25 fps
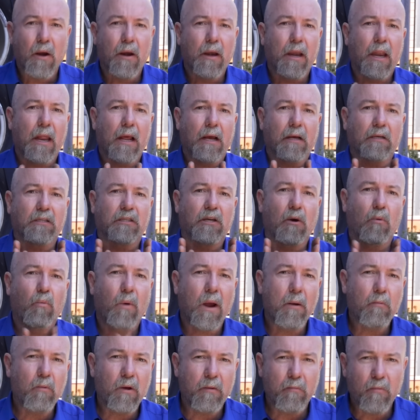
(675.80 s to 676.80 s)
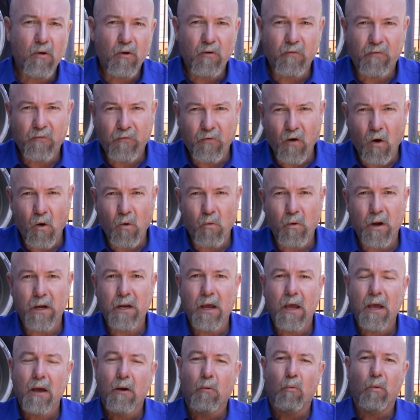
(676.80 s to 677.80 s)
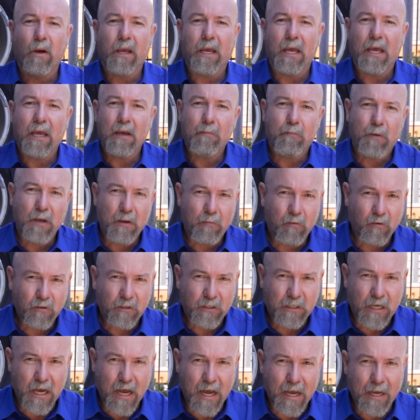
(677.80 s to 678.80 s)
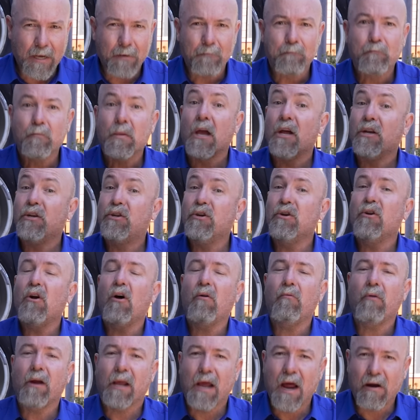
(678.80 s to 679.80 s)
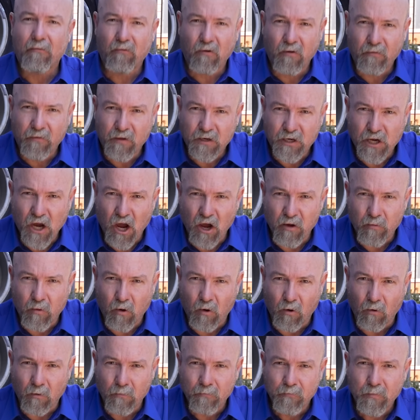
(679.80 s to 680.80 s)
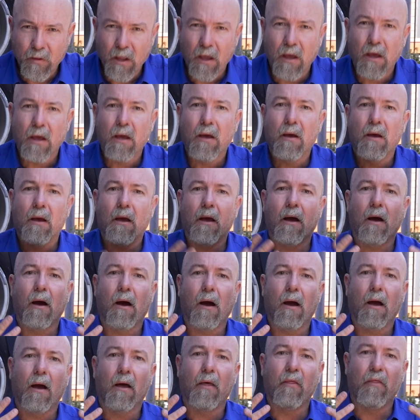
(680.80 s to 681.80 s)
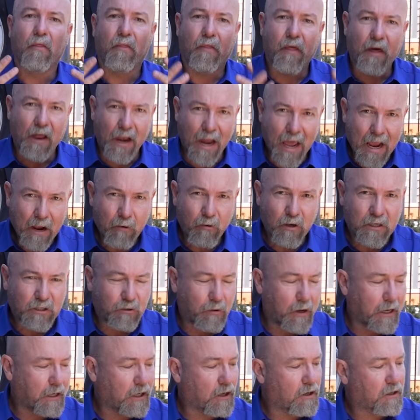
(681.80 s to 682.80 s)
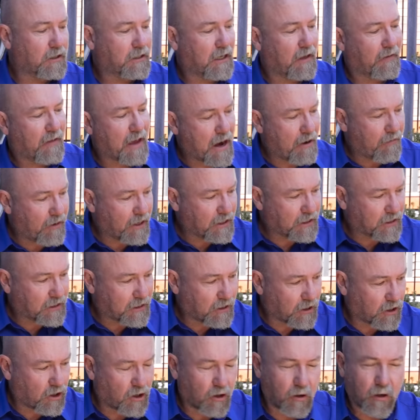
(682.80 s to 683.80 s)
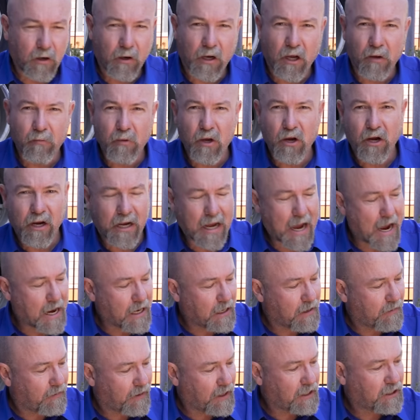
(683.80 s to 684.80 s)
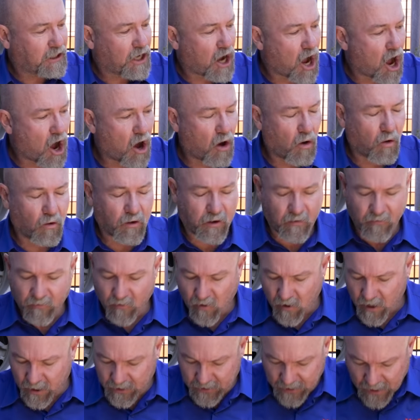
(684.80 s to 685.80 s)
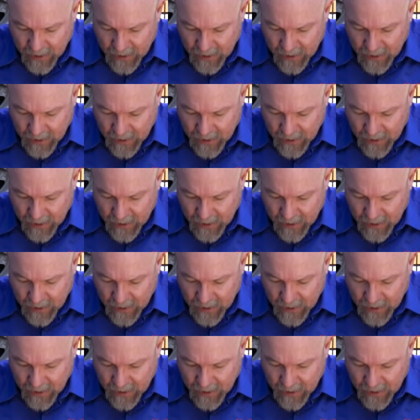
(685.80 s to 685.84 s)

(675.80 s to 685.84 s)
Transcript: Now, so when we move forward, we hear people saying, do not recover off the tow ball. The language we're using there is to communicate this whole device